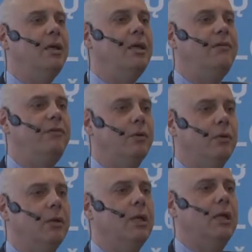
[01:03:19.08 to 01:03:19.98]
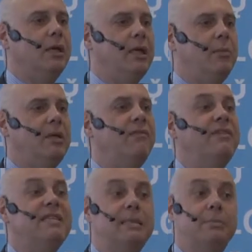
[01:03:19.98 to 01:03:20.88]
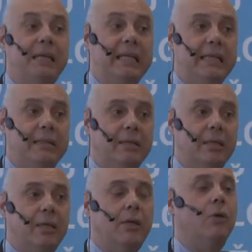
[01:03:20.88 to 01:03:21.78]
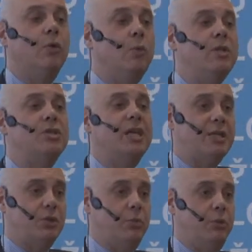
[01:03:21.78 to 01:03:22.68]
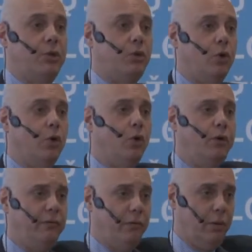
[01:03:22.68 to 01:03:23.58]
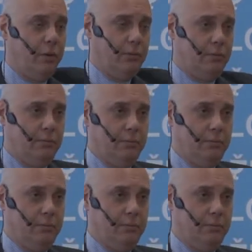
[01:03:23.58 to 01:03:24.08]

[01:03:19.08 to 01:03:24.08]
If you give me visibility on which customer you're going for.